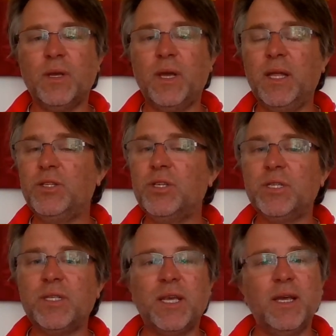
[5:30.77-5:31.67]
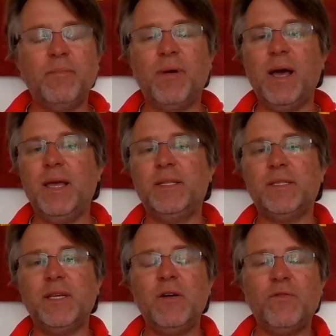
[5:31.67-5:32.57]
It is just here by
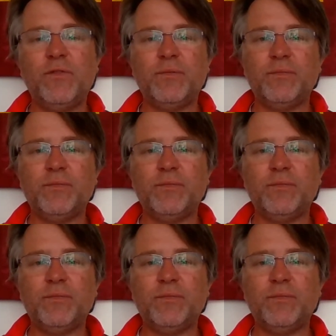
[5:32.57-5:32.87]
itself.